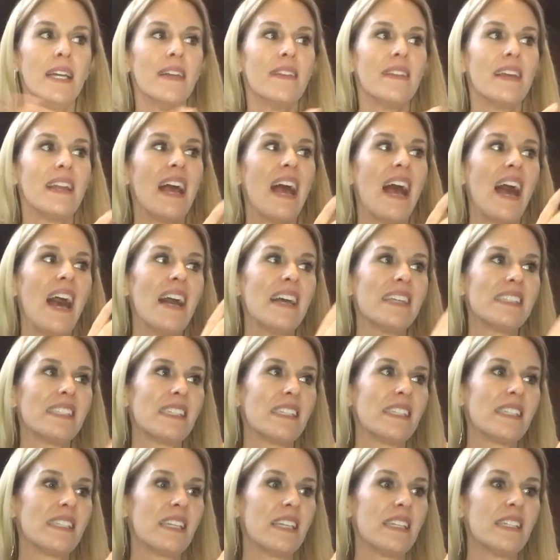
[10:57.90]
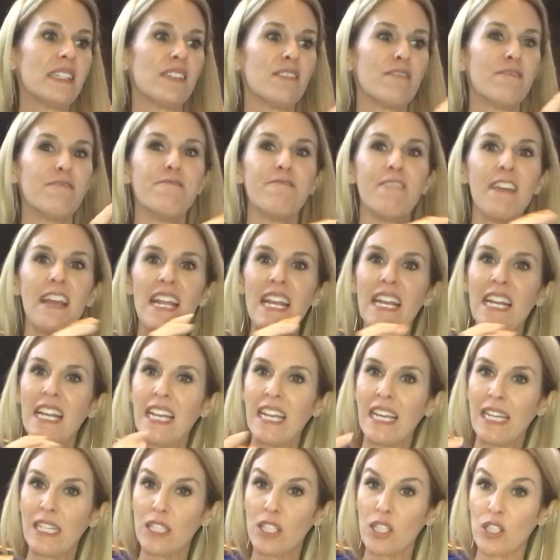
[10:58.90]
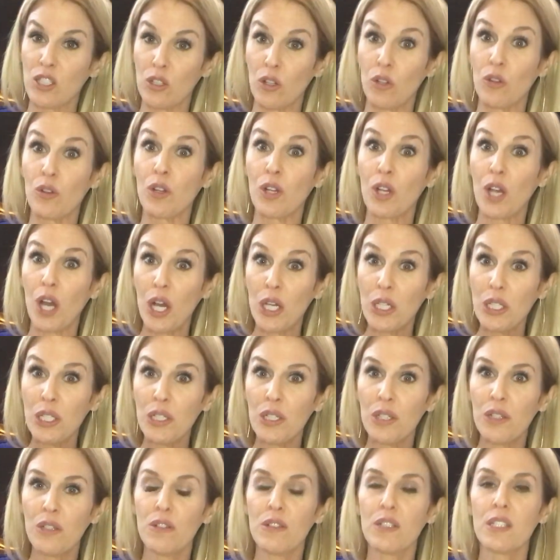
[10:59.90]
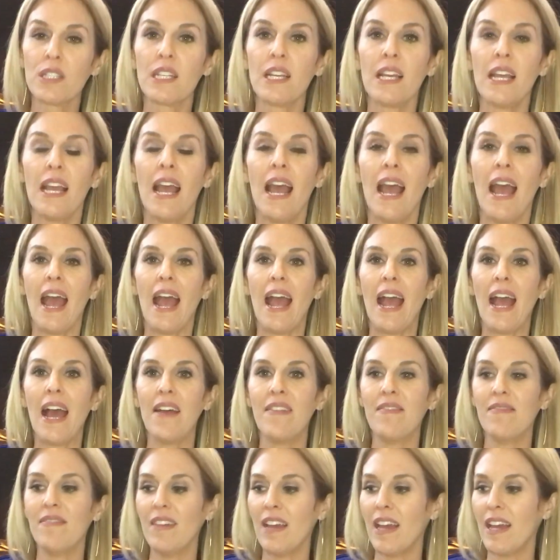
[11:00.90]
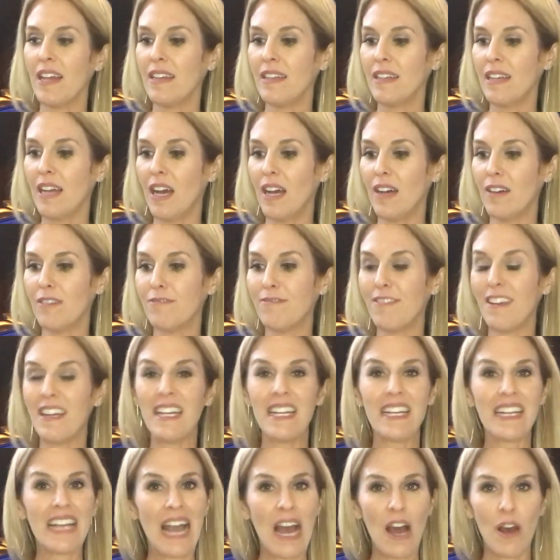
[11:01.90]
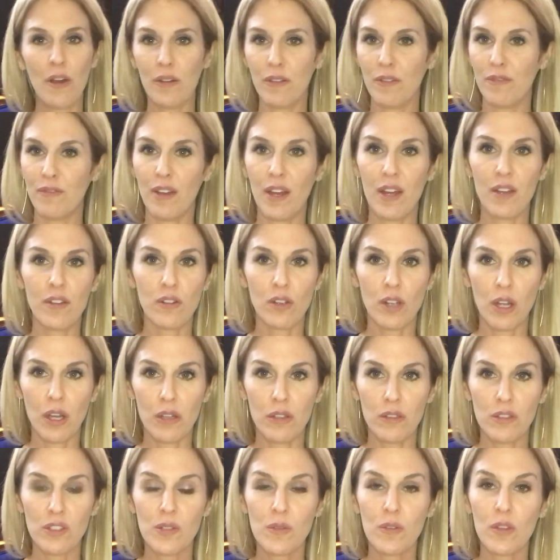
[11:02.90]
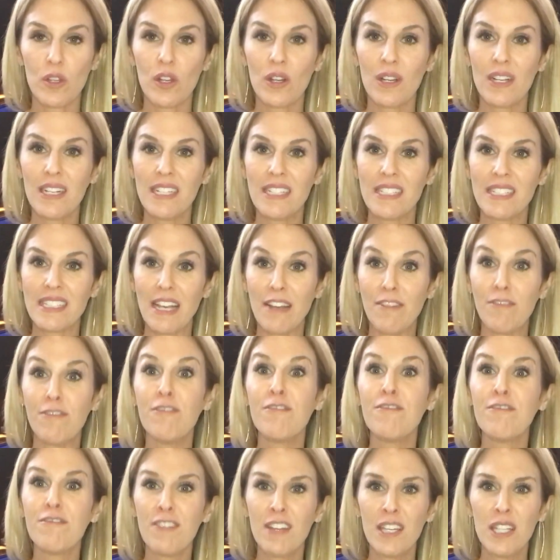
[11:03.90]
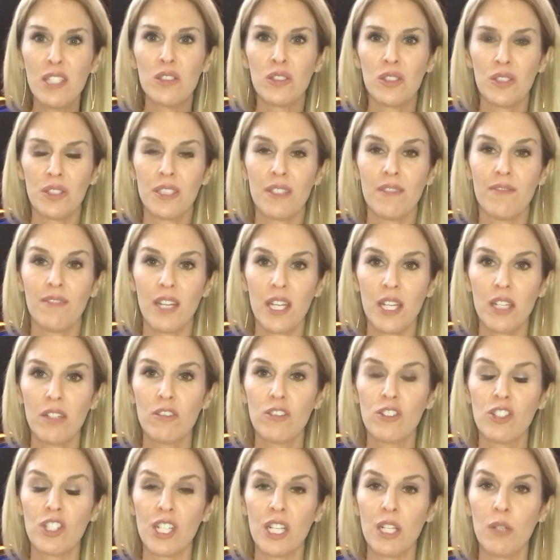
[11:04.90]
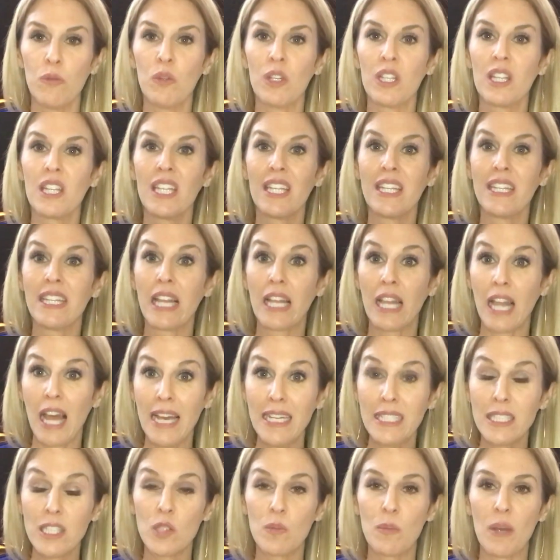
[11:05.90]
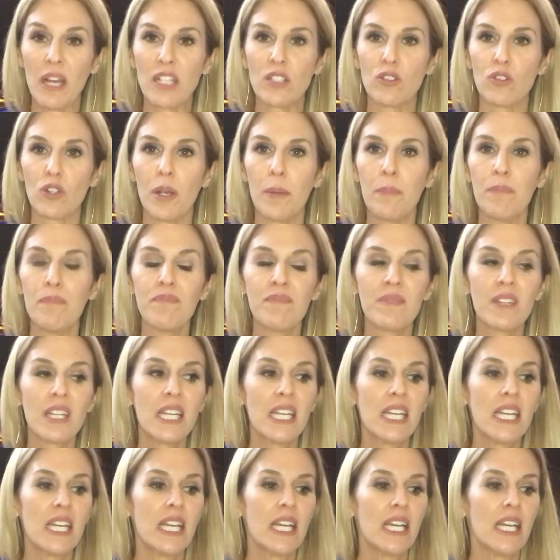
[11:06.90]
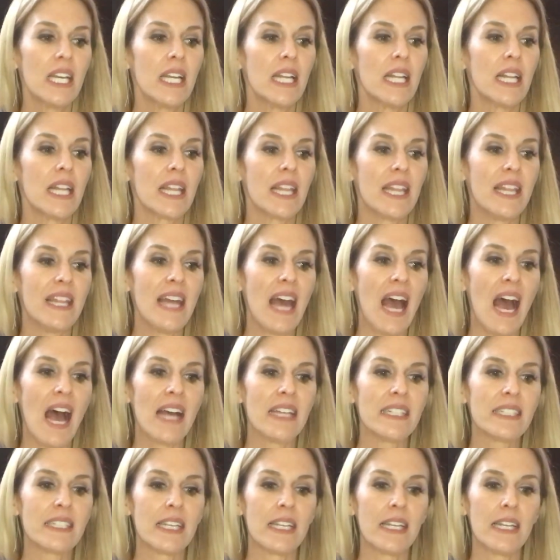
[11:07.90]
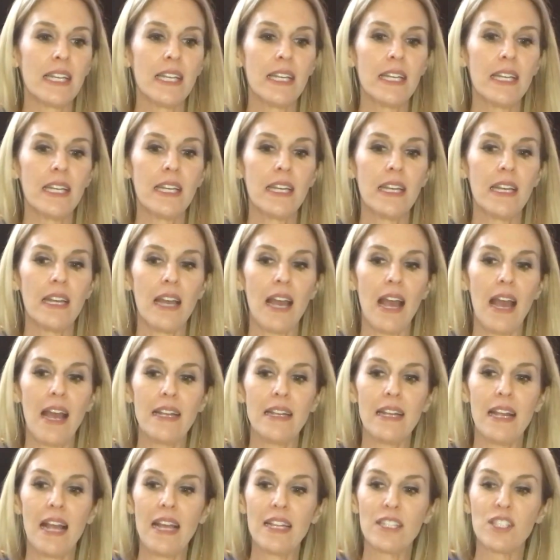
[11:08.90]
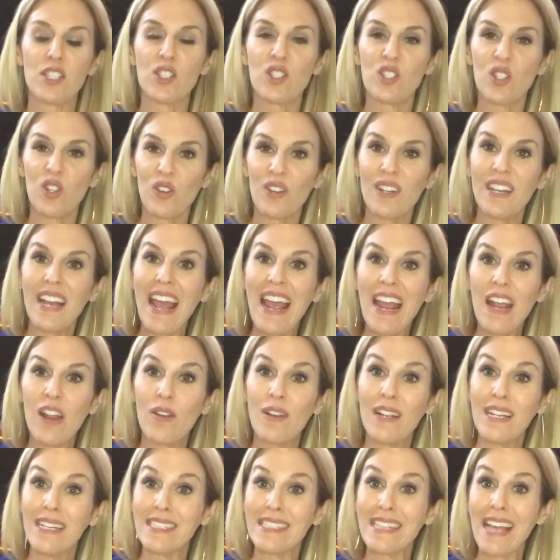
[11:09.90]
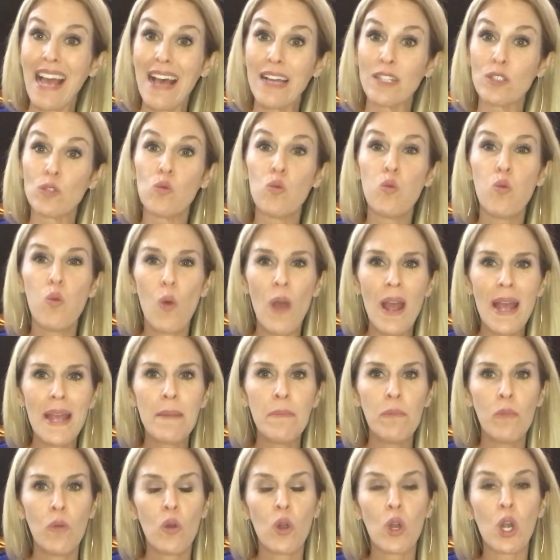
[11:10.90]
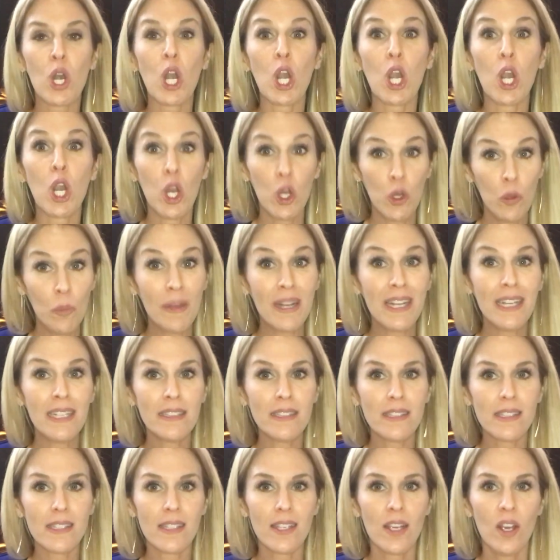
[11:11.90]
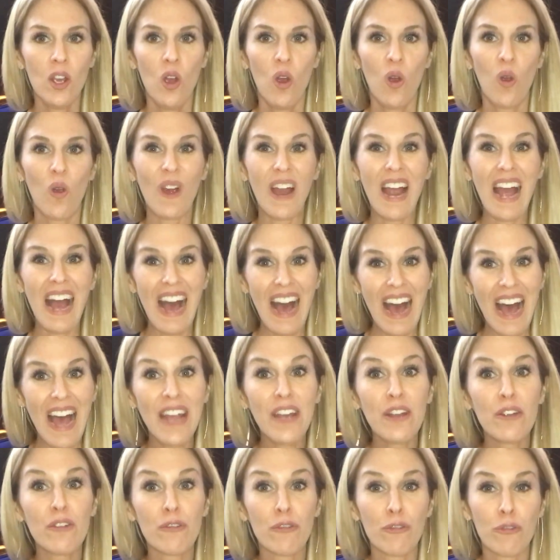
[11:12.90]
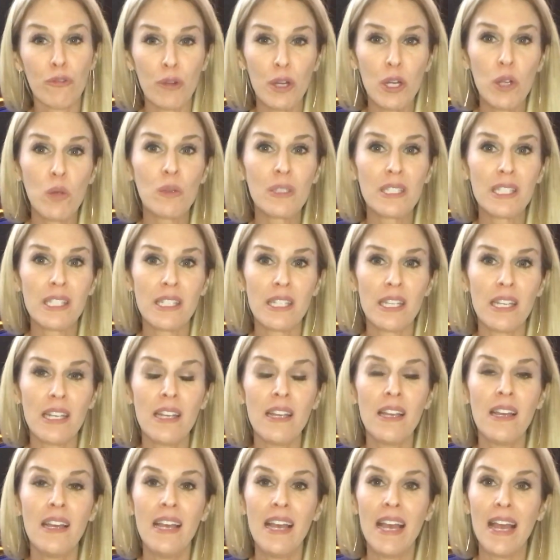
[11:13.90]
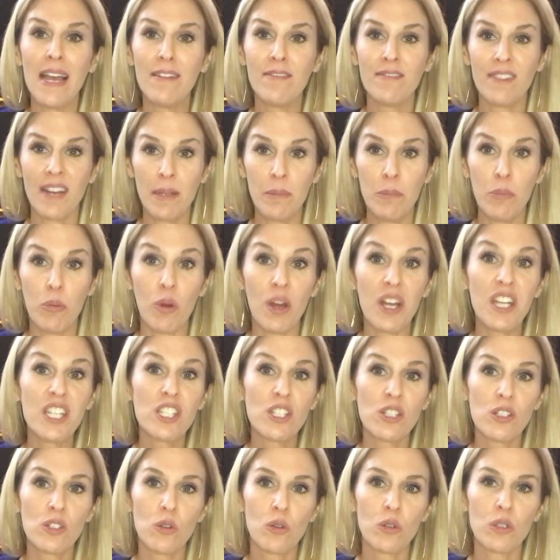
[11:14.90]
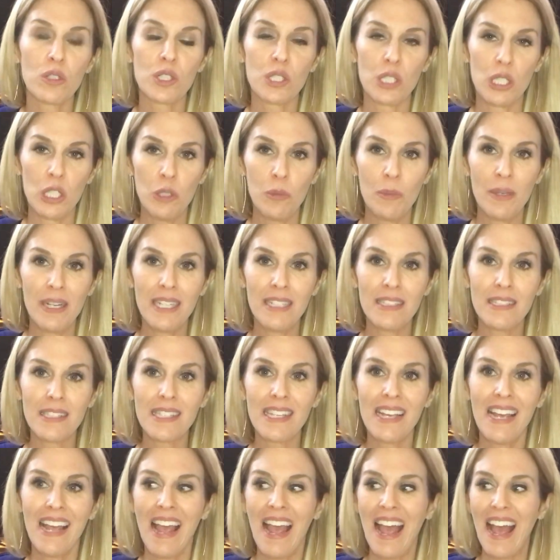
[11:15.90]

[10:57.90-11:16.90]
That has a sense of fading into certain colors, and then uh, fading out of other colors. There is a field of energy within the light spectrum that at, at, certain areas has way more luminance or a higher frequency and vibration towards luminance.